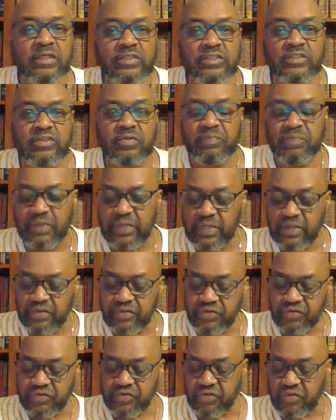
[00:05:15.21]
to be
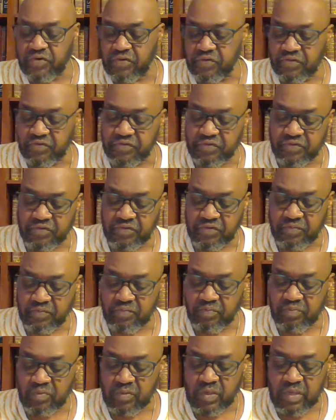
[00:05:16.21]
the church
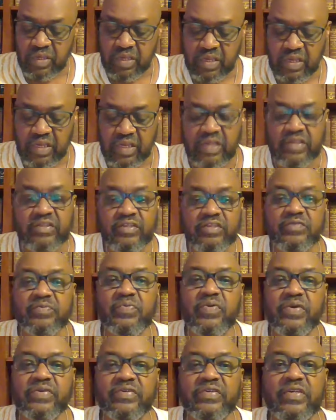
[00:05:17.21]
in this
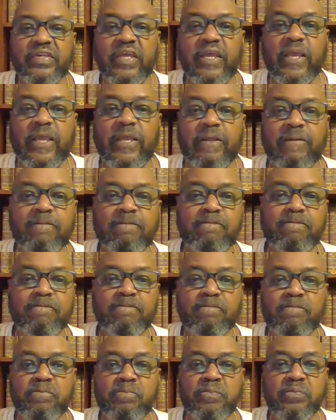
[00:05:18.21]
present
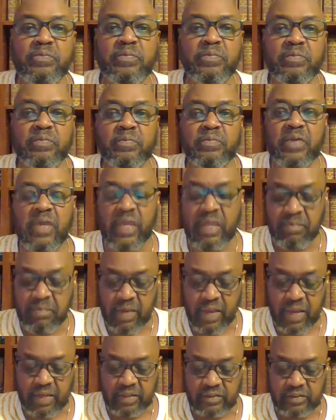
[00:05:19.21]
day.
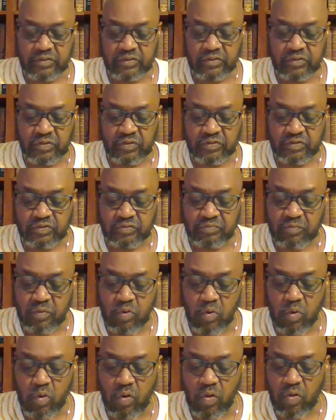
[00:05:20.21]
Amen. The church is
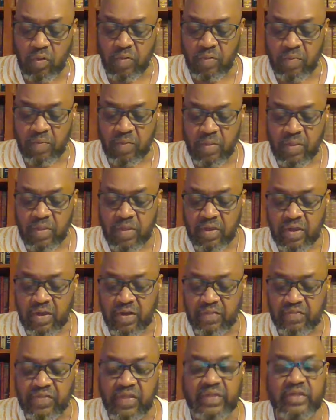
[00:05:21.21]
more
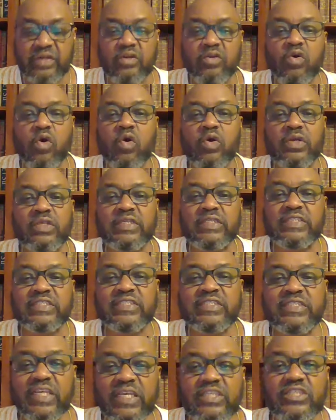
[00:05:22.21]
than an
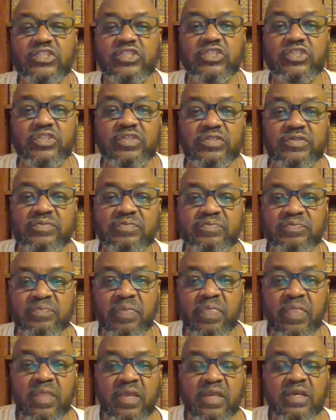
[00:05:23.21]
organization.
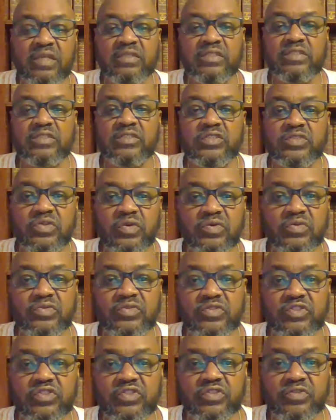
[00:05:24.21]
The
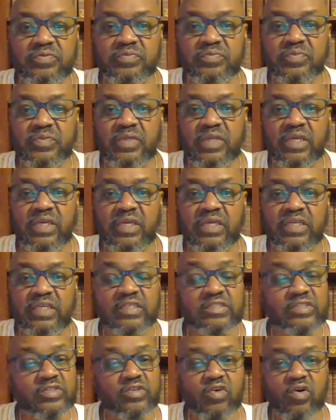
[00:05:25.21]
church
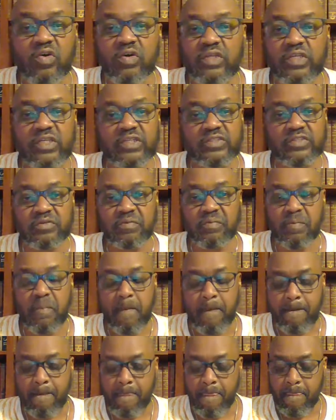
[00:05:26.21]
is an organism.
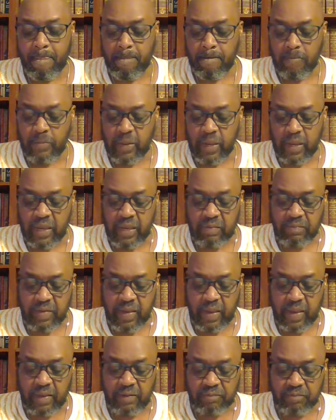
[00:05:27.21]
Amen.